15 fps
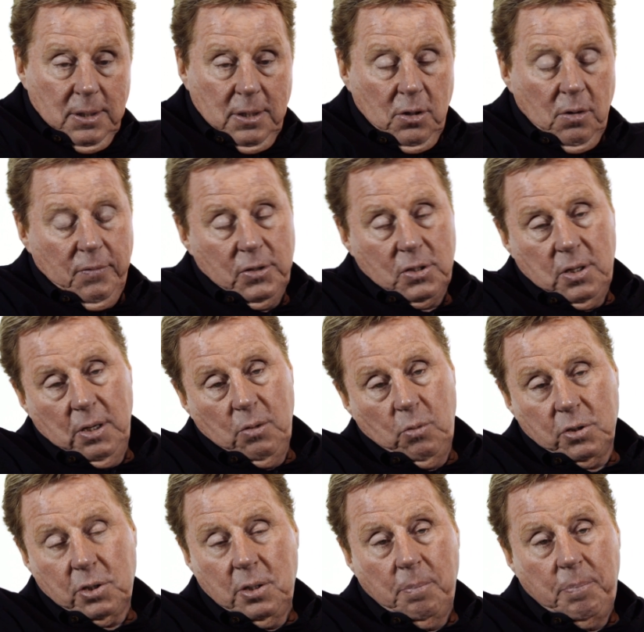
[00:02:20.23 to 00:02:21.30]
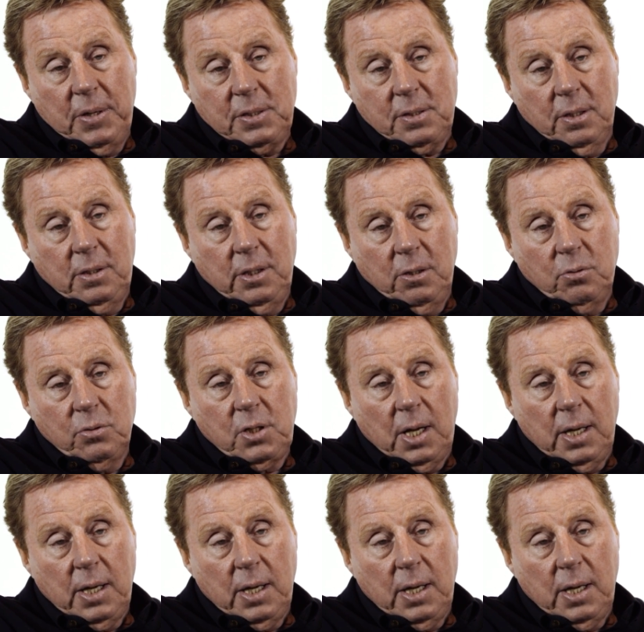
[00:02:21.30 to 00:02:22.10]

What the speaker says: And obviously it wasn't the best of deals.